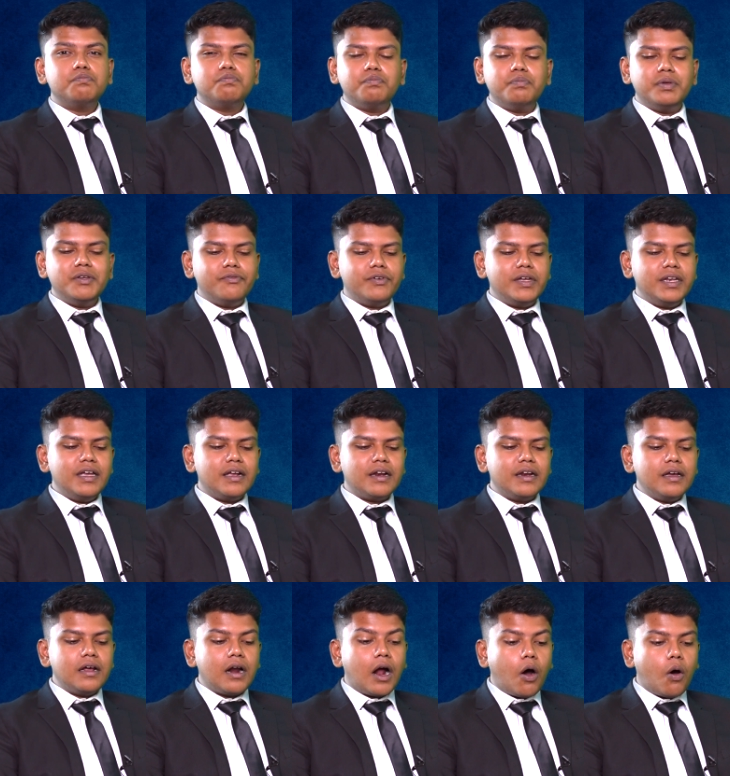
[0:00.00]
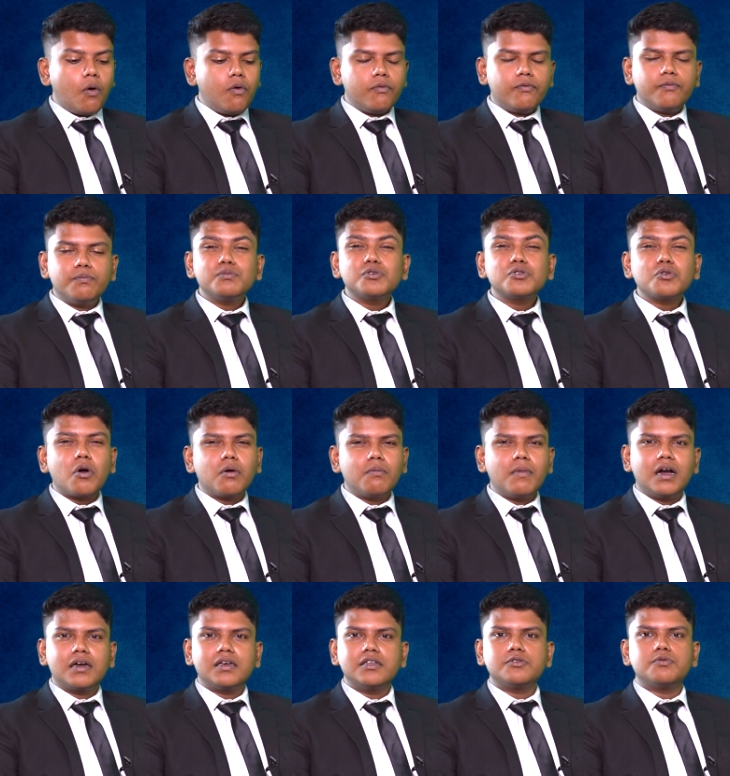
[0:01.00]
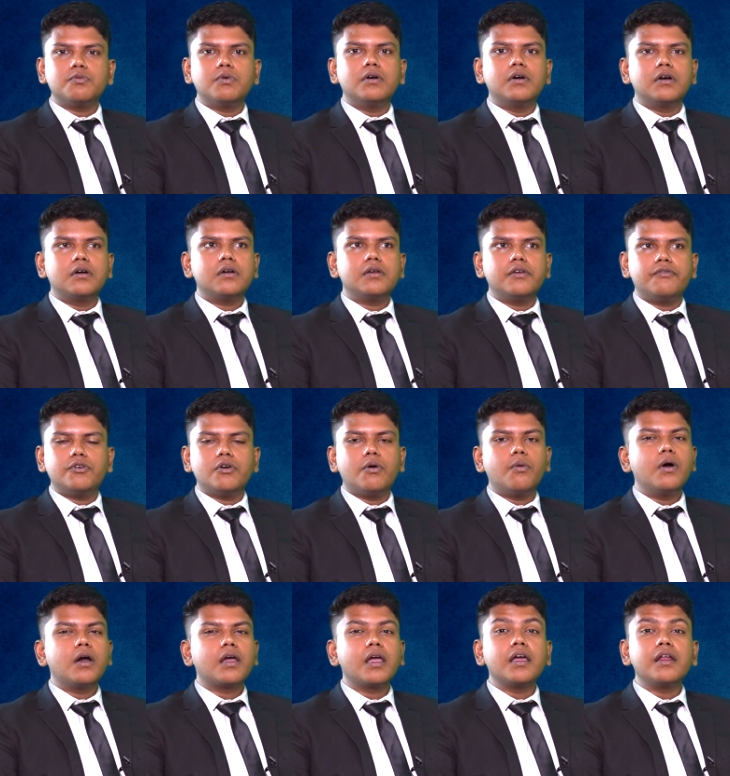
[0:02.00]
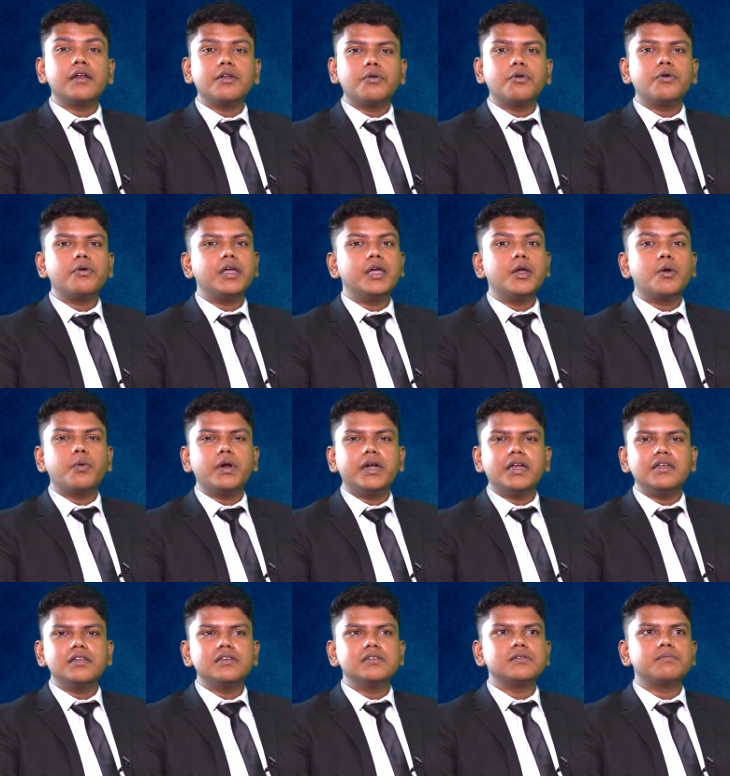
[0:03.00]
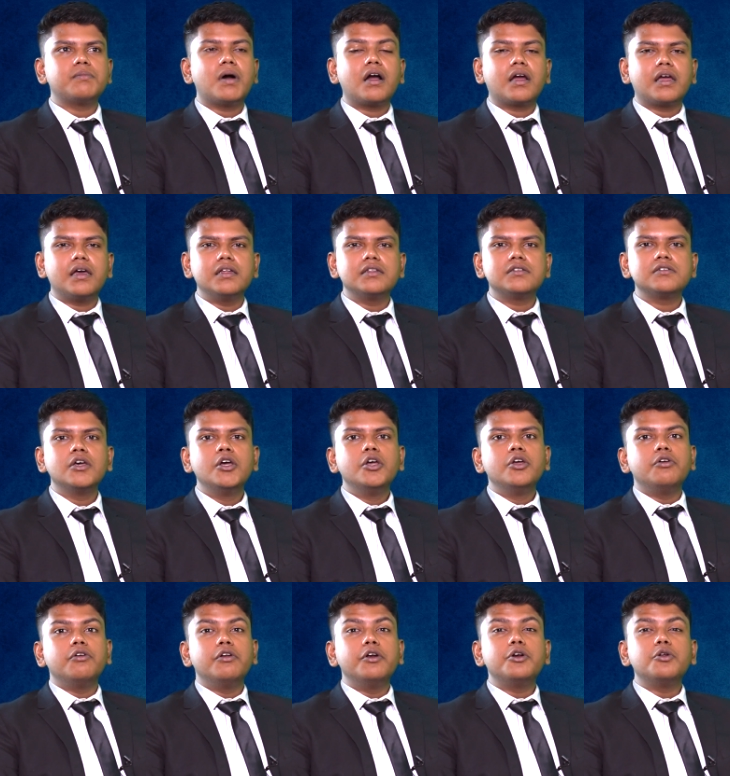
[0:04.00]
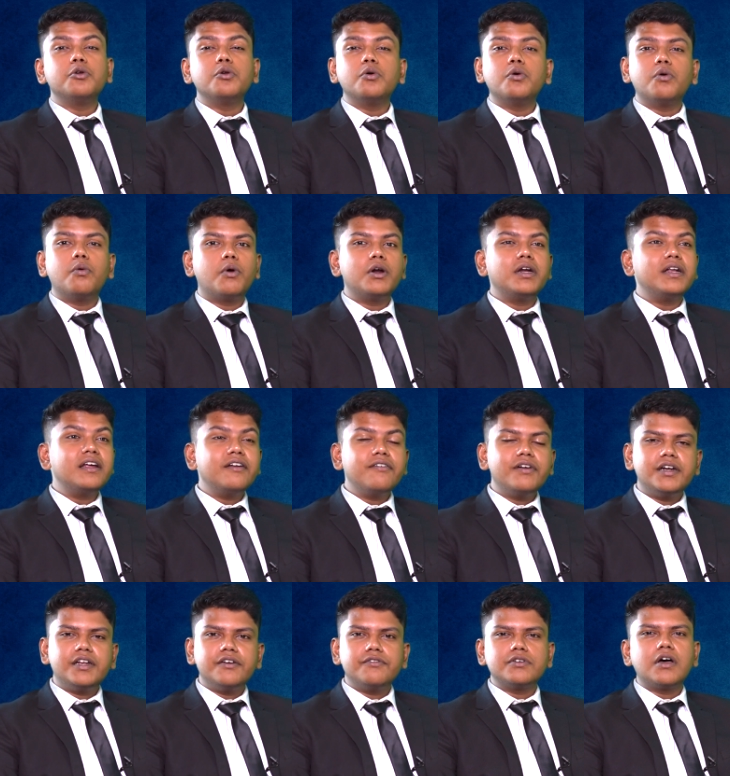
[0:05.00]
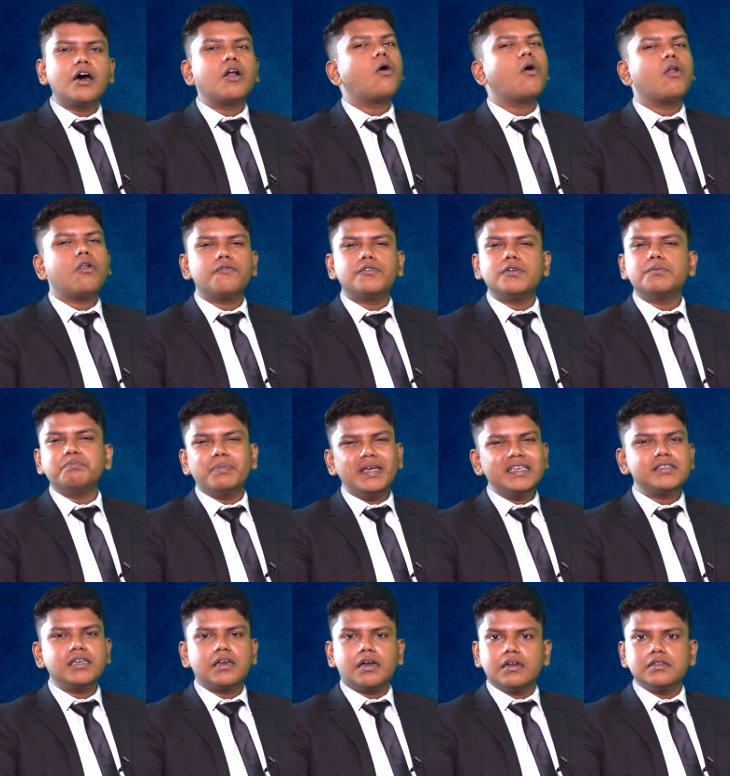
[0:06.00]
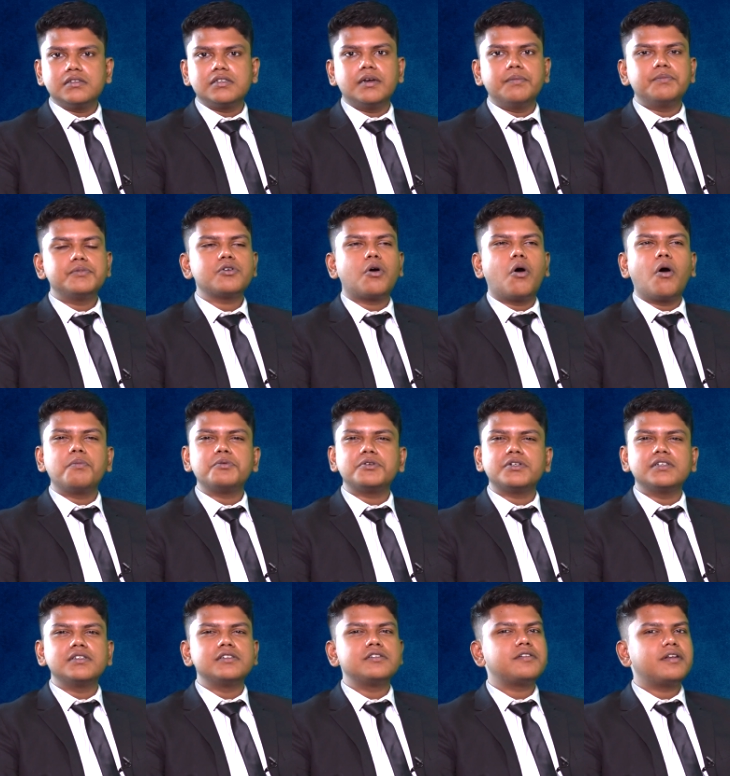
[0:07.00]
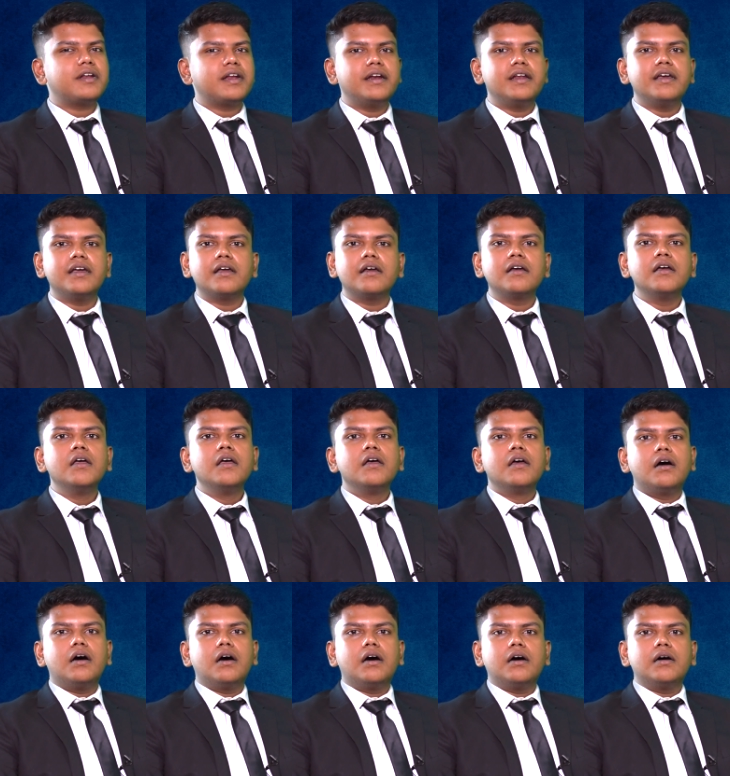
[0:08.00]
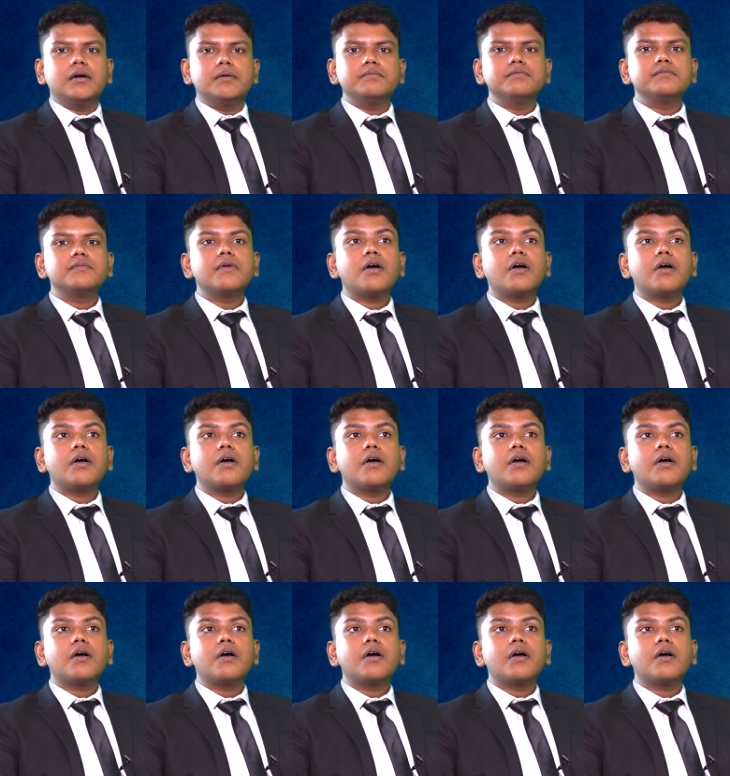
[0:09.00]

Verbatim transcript: be very clear how stock markets work if you're working in you know equities markets you need to know what derivatives are all of the basic concepts options trading um,